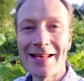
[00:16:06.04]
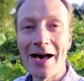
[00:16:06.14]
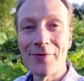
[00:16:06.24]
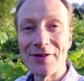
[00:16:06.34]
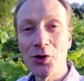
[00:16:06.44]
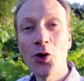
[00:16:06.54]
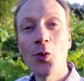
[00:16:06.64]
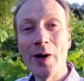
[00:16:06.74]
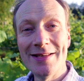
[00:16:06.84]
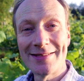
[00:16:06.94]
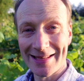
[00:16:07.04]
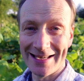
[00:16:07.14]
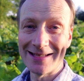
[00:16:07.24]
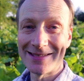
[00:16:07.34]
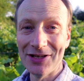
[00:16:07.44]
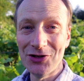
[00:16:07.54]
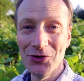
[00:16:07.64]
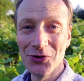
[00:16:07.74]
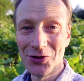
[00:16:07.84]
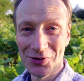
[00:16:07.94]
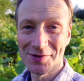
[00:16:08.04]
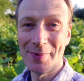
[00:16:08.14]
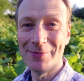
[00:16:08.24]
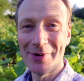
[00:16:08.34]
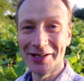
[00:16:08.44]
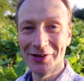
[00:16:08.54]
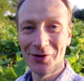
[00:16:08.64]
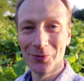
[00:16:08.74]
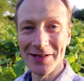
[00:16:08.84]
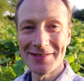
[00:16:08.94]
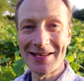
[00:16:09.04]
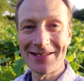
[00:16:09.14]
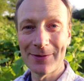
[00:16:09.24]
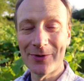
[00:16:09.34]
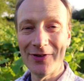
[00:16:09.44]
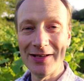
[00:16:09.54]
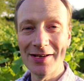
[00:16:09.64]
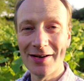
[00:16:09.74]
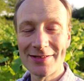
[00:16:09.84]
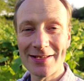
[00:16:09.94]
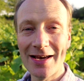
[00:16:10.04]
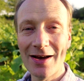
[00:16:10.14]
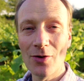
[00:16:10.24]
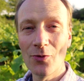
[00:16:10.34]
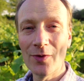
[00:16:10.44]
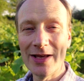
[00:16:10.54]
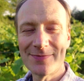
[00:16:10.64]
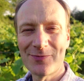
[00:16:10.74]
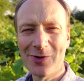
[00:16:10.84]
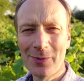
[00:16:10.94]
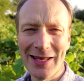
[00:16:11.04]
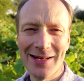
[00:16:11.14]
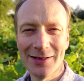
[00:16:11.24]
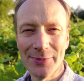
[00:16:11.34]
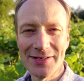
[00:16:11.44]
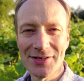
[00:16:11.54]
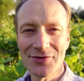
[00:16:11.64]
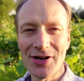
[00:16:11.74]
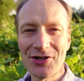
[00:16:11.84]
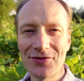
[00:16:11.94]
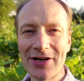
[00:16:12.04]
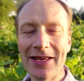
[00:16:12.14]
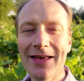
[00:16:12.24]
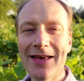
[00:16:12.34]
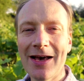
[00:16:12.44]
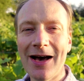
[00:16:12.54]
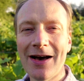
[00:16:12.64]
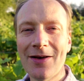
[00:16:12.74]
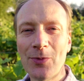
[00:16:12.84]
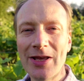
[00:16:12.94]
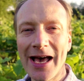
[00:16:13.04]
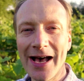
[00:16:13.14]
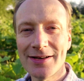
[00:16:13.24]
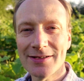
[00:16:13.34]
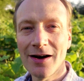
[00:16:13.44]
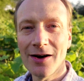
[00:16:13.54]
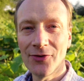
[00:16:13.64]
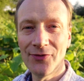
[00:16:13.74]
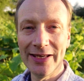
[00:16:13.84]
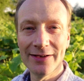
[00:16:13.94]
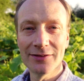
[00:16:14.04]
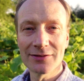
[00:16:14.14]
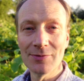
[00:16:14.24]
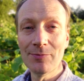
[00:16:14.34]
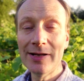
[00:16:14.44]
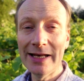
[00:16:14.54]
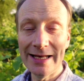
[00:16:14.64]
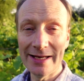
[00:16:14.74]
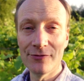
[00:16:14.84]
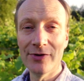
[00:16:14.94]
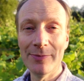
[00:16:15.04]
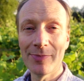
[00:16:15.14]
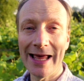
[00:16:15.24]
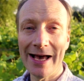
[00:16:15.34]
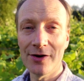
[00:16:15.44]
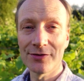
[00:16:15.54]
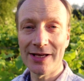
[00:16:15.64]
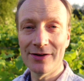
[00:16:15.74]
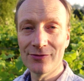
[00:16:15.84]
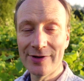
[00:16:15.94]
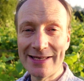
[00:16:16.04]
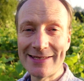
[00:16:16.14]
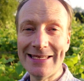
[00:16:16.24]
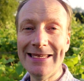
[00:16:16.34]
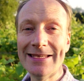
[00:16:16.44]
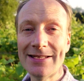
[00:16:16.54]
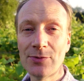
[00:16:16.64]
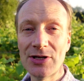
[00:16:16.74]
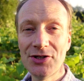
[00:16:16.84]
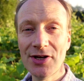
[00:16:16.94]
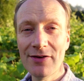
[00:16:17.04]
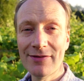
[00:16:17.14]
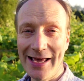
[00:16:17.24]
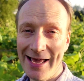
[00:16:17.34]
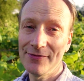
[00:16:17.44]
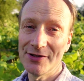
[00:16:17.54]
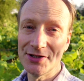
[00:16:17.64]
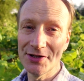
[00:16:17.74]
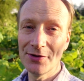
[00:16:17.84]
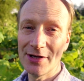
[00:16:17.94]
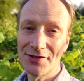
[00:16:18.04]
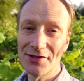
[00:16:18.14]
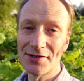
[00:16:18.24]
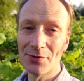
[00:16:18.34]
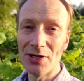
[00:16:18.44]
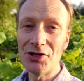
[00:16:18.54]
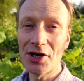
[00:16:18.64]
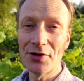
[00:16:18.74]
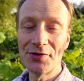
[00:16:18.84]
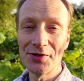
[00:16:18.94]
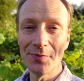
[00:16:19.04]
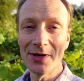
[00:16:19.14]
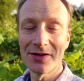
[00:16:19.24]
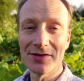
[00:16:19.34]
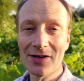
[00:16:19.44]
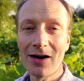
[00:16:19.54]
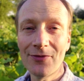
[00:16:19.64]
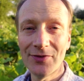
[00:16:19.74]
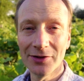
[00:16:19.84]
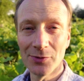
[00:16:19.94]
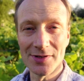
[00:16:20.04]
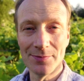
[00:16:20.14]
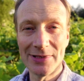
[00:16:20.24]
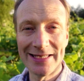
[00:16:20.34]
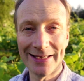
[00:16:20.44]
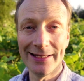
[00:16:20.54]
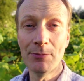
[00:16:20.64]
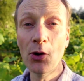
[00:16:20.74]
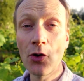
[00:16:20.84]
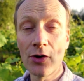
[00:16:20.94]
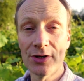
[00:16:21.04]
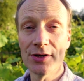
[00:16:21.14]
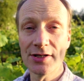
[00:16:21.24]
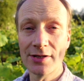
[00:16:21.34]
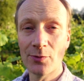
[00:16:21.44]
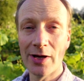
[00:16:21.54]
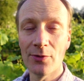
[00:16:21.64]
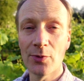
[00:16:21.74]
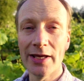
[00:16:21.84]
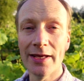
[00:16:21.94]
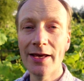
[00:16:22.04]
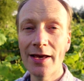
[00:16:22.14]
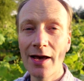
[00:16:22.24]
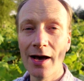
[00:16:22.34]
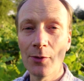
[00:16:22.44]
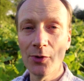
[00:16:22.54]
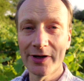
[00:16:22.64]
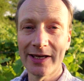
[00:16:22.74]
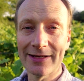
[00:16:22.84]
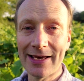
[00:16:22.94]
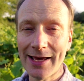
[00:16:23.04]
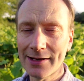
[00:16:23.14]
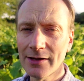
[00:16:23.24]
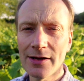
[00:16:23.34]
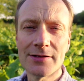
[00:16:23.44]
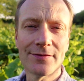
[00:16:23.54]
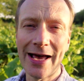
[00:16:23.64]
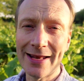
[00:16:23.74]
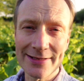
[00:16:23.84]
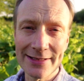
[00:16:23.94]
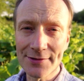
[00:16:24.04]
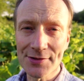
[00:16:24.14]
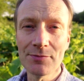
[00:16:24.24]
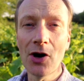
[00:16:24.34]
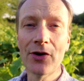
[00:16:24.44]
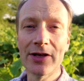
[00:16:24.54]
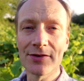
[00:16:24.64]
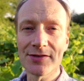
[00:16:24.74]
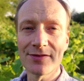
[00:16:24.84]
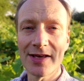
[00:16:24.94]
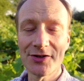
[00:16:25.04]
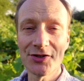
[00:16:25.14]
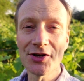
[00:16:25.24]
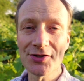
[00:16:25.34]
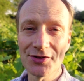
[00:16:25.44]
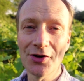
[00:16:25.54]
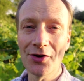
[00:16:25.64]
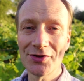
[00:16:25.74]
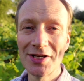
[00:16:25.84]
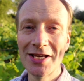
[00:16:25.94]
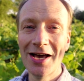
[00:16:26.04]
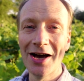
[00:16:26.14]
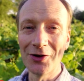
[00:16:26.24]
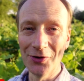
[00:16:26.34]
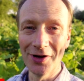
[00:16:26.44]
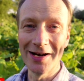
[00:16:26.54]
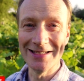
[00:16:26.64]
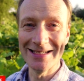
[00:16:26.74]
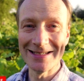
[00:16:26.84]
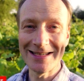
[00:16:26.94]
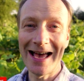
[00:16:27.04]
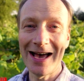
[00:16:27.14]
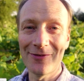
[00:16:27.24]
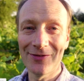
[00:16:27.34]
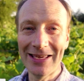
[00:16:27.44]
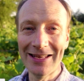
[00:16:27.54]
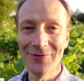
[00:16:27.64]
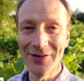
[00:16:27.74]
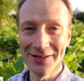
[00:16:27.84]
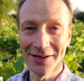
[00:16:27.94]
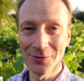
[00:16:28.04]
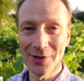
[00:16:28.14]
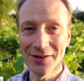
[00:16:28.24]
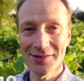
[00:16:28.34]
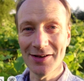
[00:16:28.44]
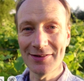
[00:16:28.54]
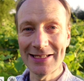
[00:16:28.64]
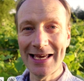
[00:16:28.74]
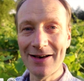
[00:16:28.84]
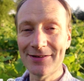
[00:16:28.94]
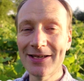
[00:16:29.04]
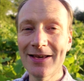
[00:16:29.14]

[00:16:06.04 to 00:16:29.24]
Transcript: Now, there's always things that you could spend money on when setting up a vineyard. It's probably a little bit discretionary. We had our field completely reploughed and reseeded, which you don't have to do, it's just that we chose to because our field was in particularly poor condition when we were looking at it. It had loads of anthills and molehills, and they're just not a good idea to have in a vineyard when you're starting out.